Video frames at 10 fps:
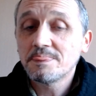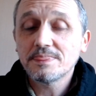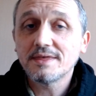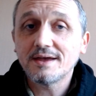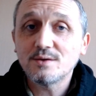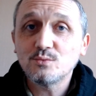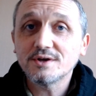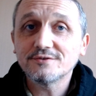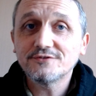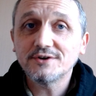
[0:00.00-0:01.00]
And we get
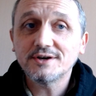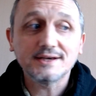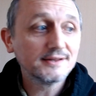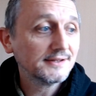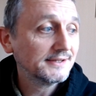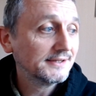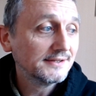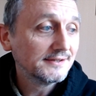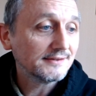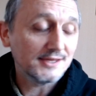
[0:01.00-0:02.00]
on fine.
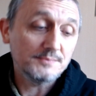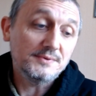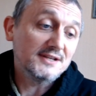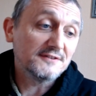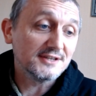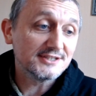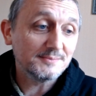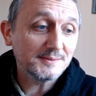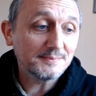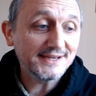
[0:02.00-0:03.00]
There'd be enough kids to be
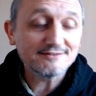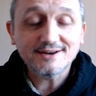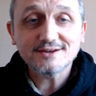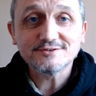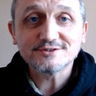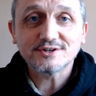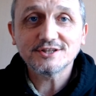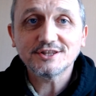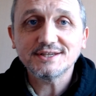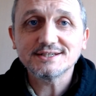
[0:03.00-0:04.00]
playing rounders or other
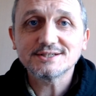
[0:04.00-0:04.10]
things.